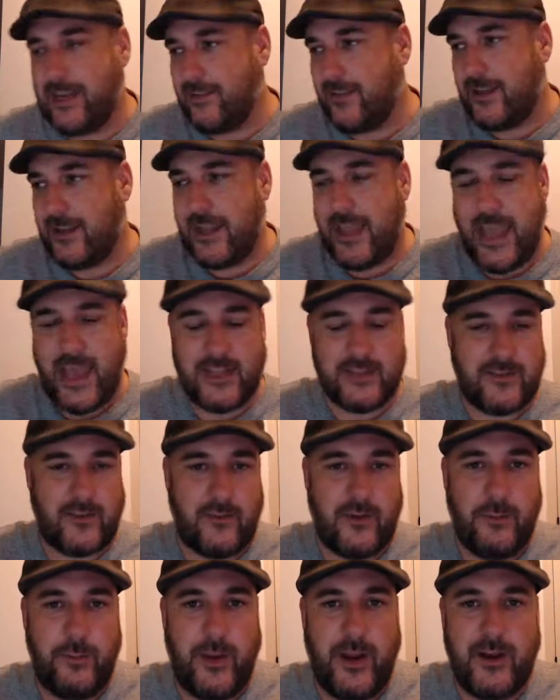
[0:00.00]
and then they asked for
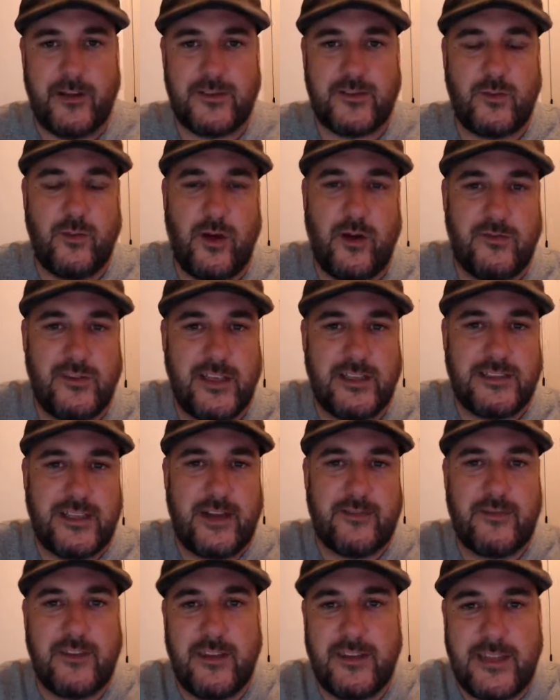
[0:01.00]
repairs 12 days
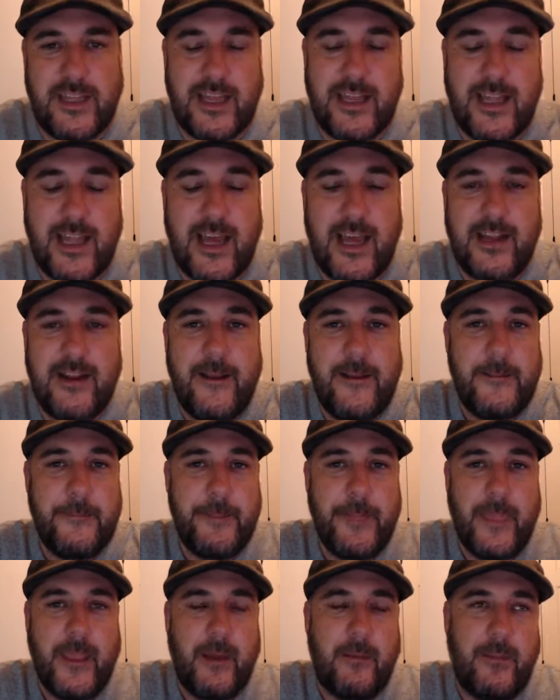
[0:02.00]
after the deadline.
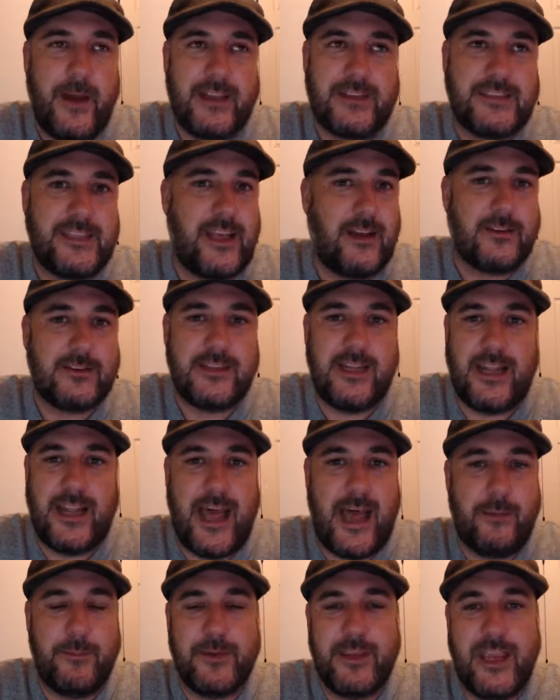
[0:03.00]
My seller's not
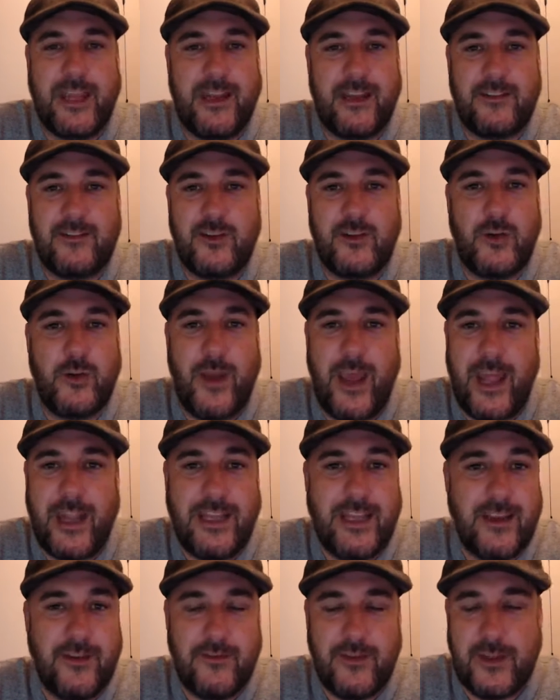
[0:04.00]
obligated to do
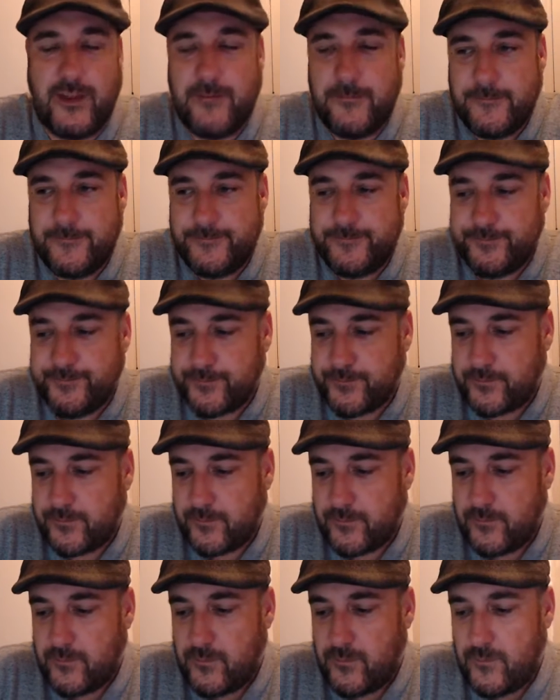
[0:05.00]
any of it,
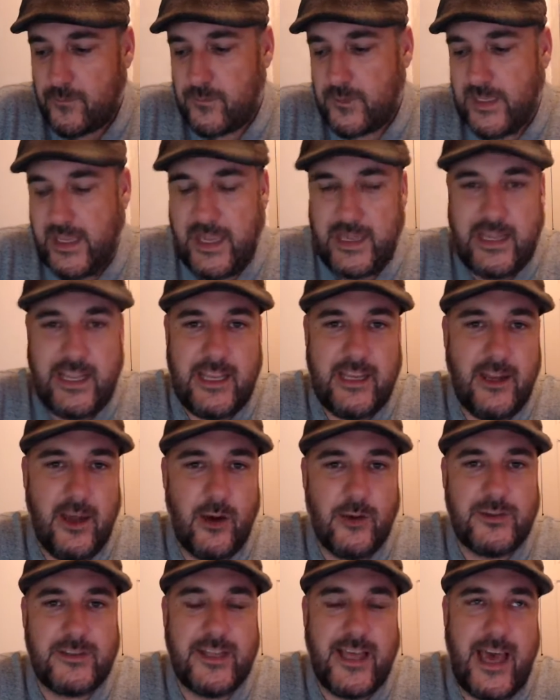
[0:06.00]
and he
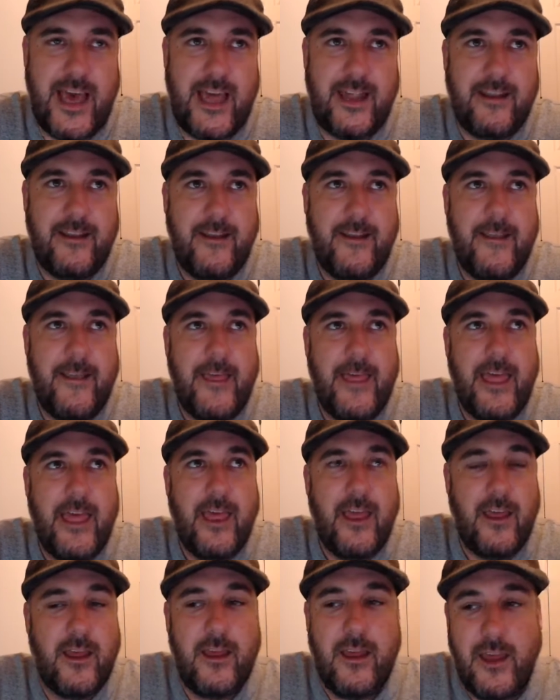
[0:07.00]
knows that.
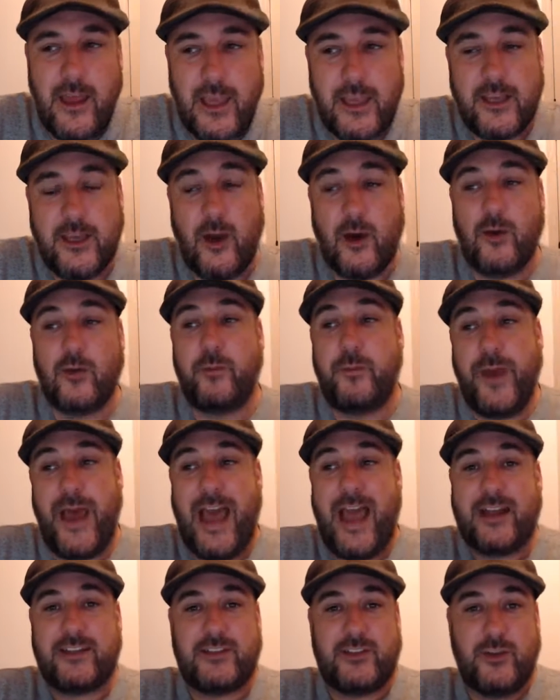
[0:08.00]
Go
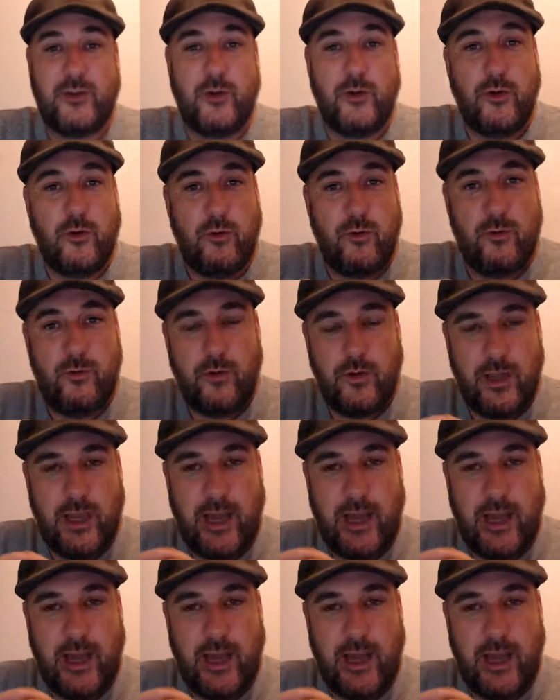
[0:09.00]
back to